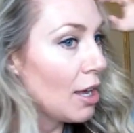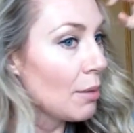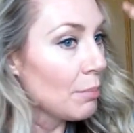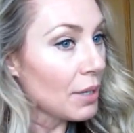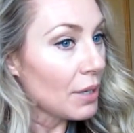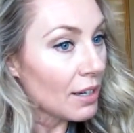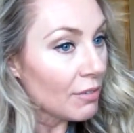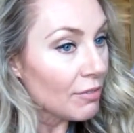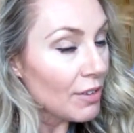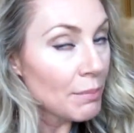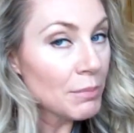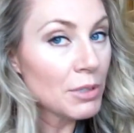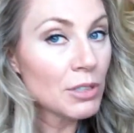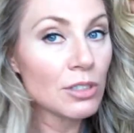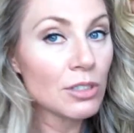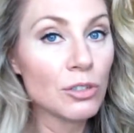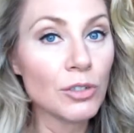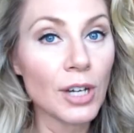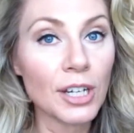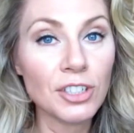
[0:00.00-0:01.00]
But if I'm
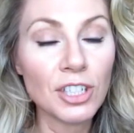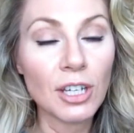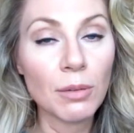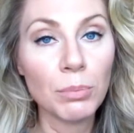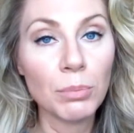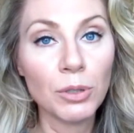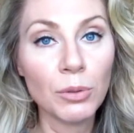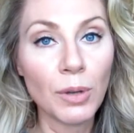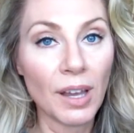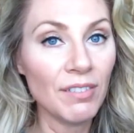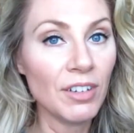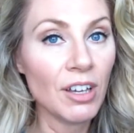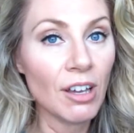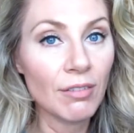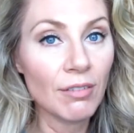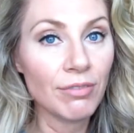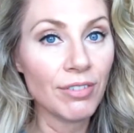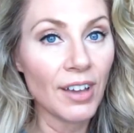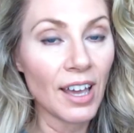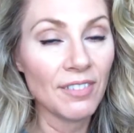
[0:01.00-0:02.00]
using dry shampoo, I've
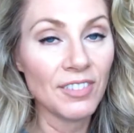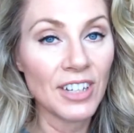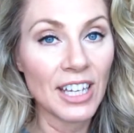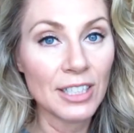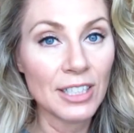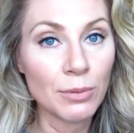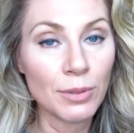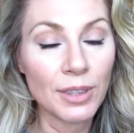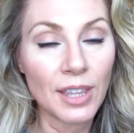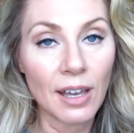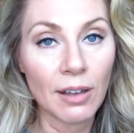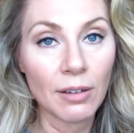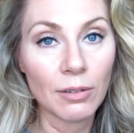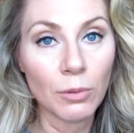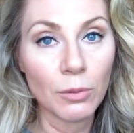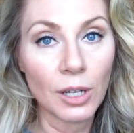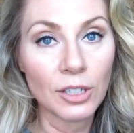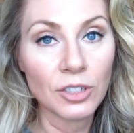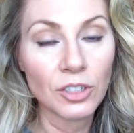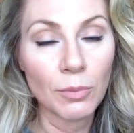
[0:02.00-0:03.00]
gone 5 days without
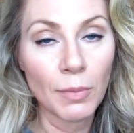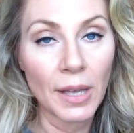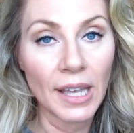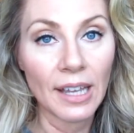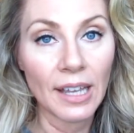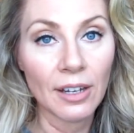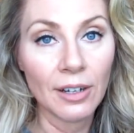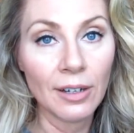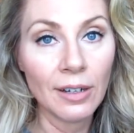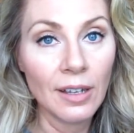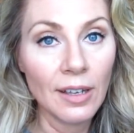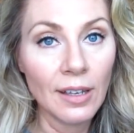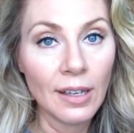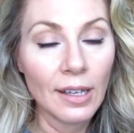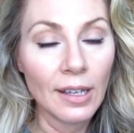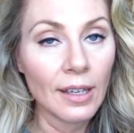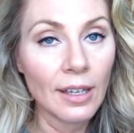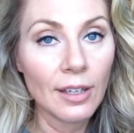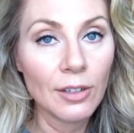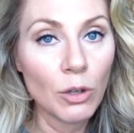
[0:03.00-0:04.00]
washing my hair
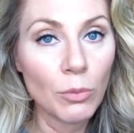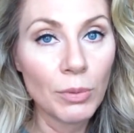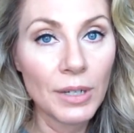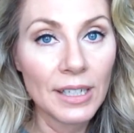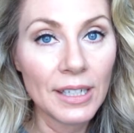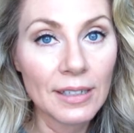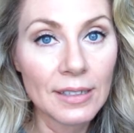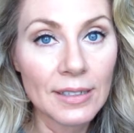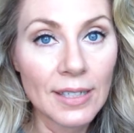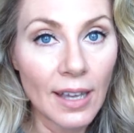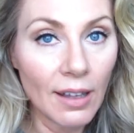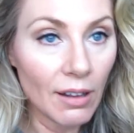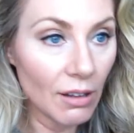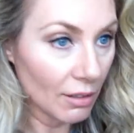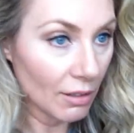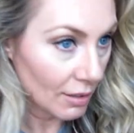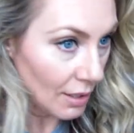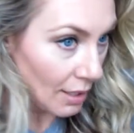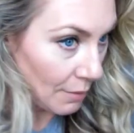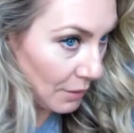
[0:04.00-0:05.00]
and nobody can
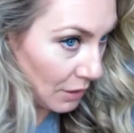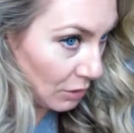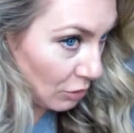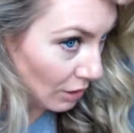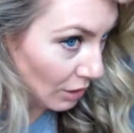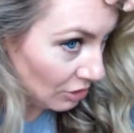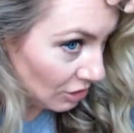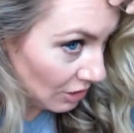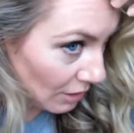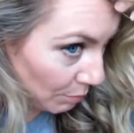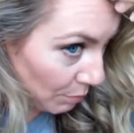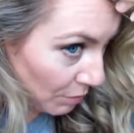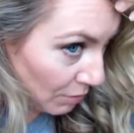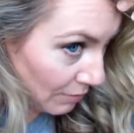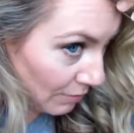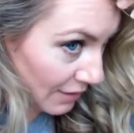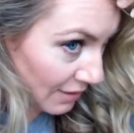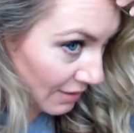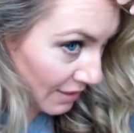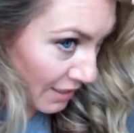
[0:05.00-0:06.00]
tell. I mean, dry shampoo
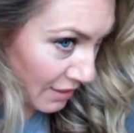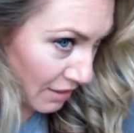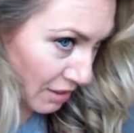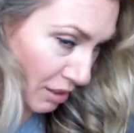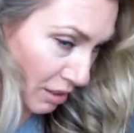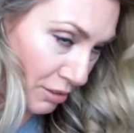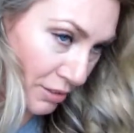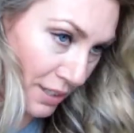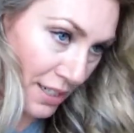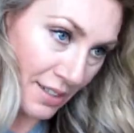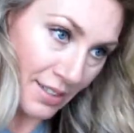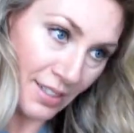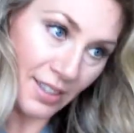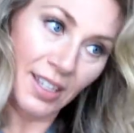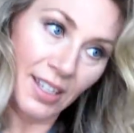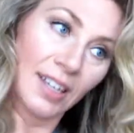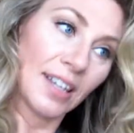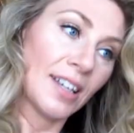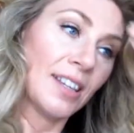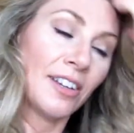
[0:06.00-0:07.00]
is like the greatest
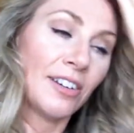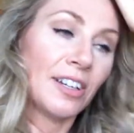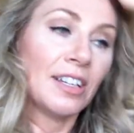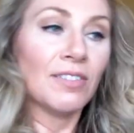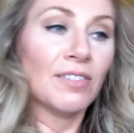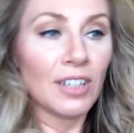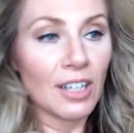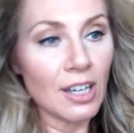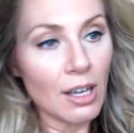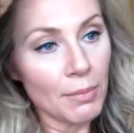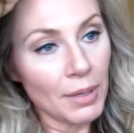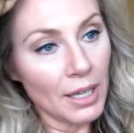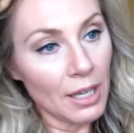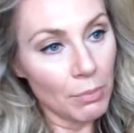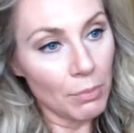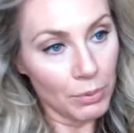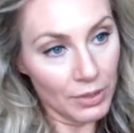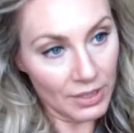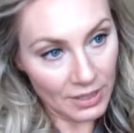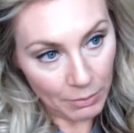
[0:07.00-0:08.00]
thing. And they're even coming
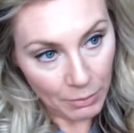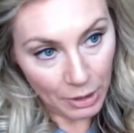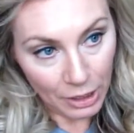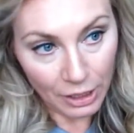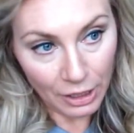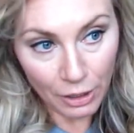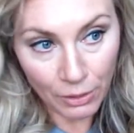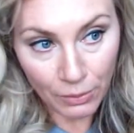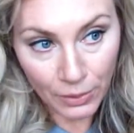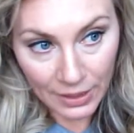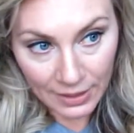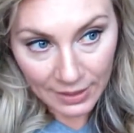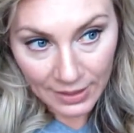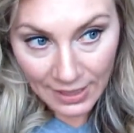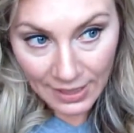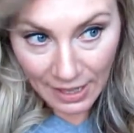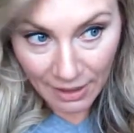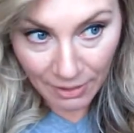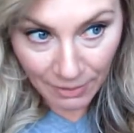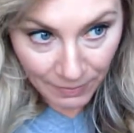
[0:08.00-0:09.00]
up with some clear ones
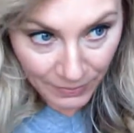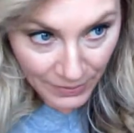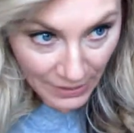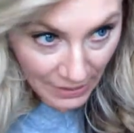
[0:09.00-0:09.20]
now.